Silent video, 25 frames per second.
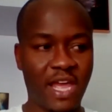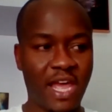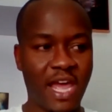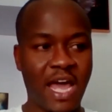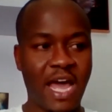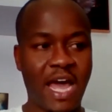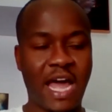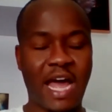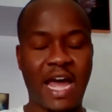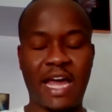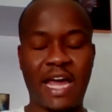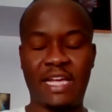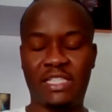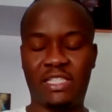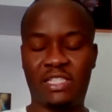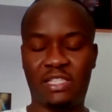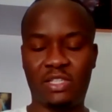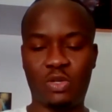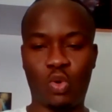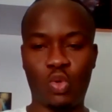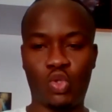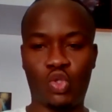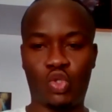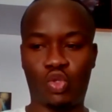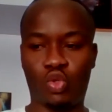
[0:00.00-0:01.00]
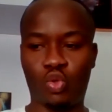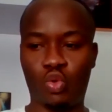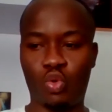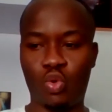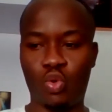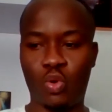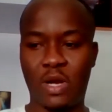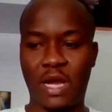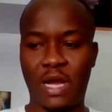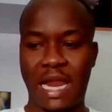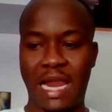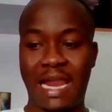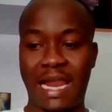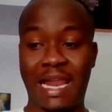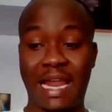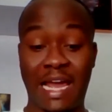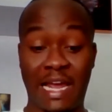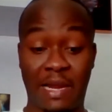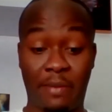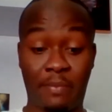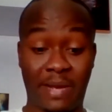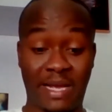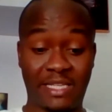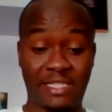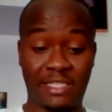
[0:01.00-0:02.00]
I also align
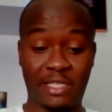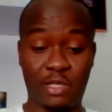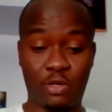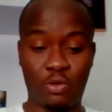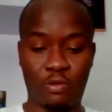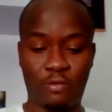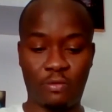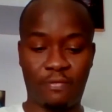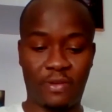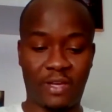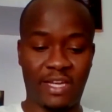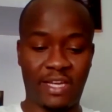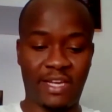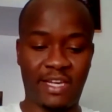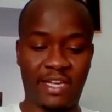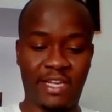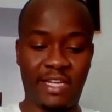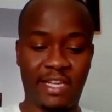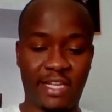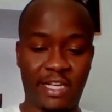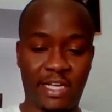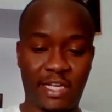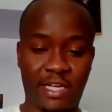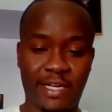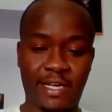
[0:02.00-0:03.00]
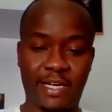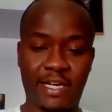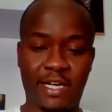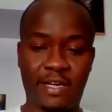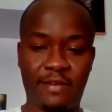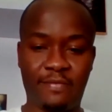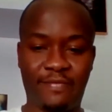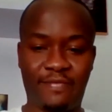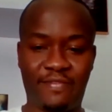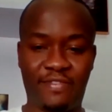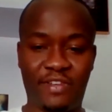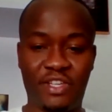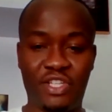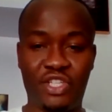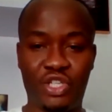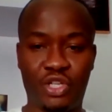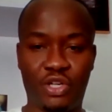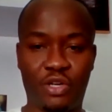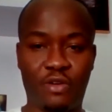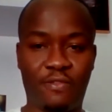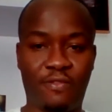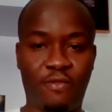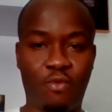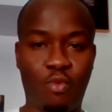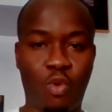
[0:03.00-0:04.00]
myself in the vision
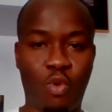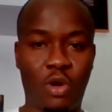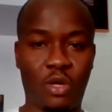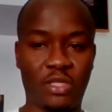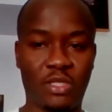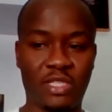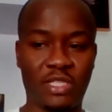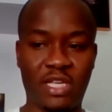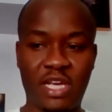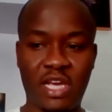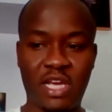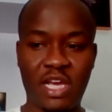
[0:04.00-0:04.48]
of what